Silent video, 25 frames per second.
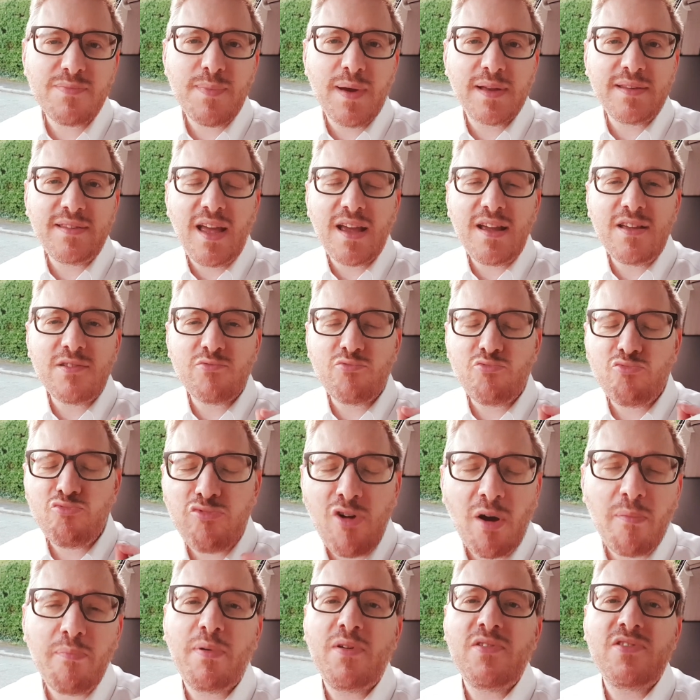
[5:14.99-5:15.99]
my day is
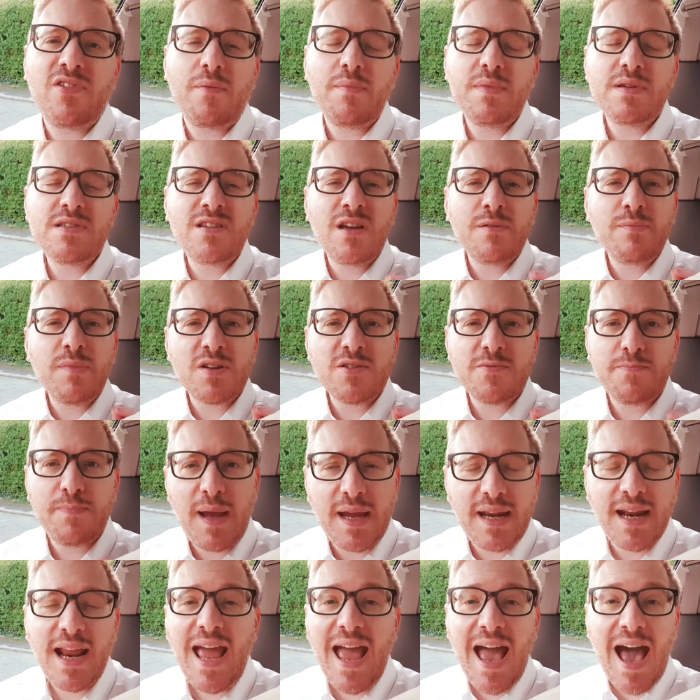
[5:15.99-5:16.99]
rubbish, I'm in so much
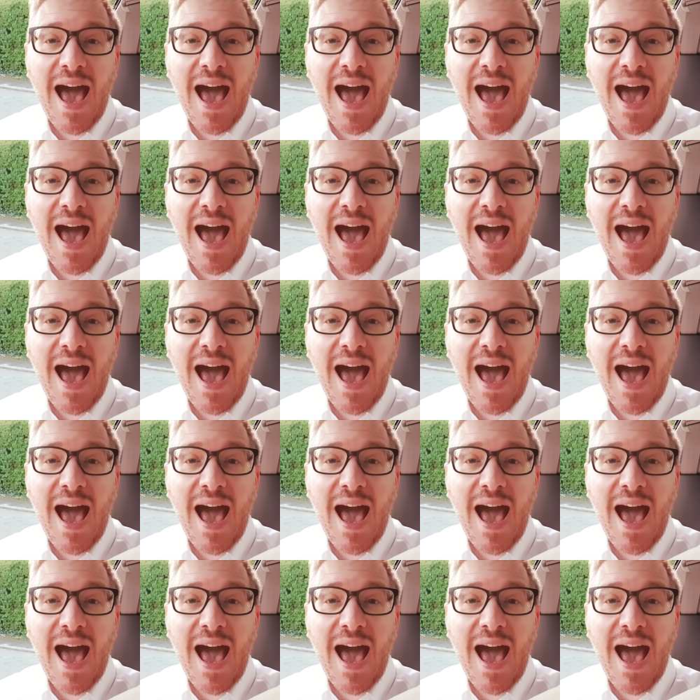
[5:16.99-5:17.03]
pain,